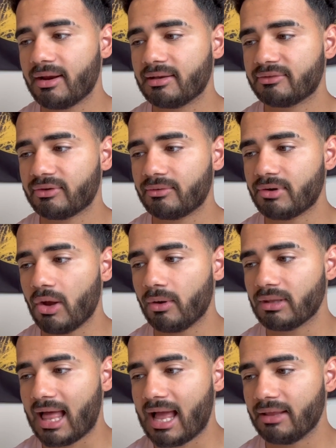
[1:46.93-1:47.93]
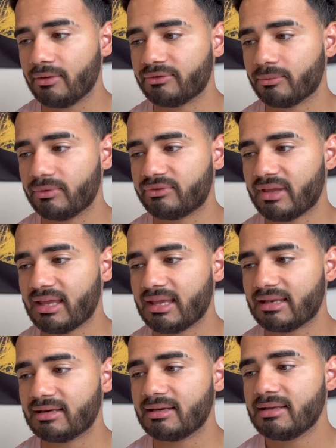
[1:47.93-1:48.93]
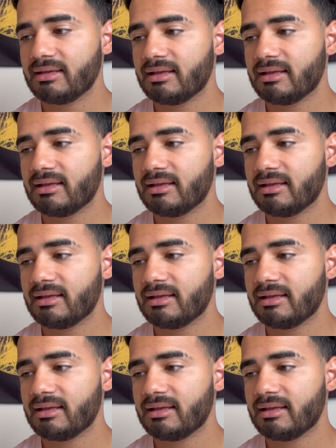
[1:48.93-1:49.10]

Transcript: So Noah Lyles was in